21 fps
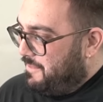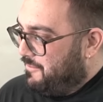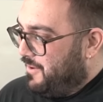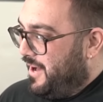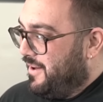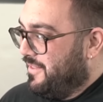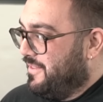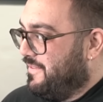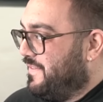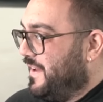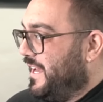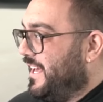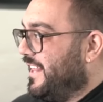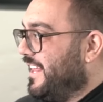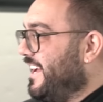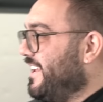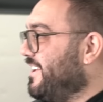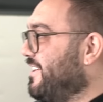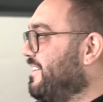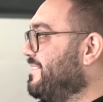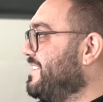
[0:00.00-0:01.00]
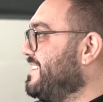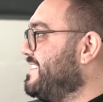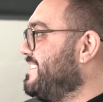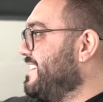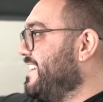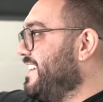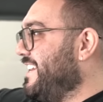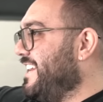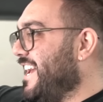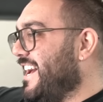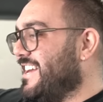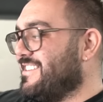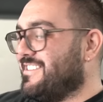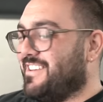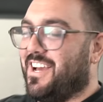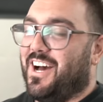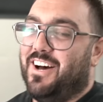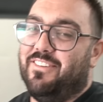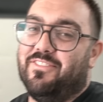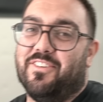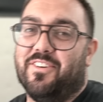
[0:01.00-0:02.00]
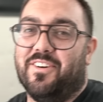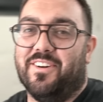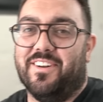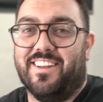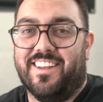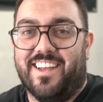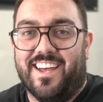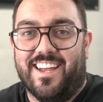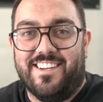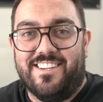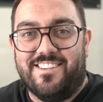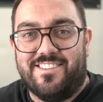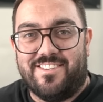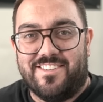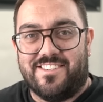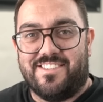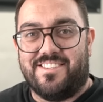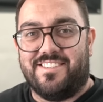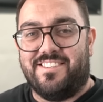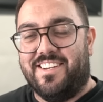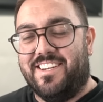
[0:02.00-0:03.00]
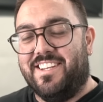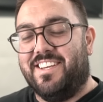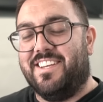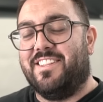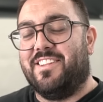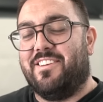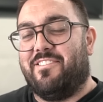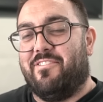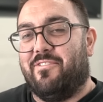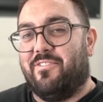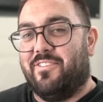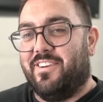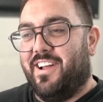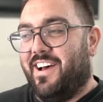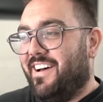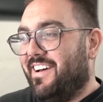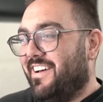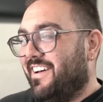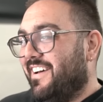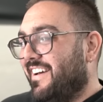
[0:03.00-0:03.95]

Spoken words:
Well, the Fairlane obviously has a cover on it and is just sitting in the corner.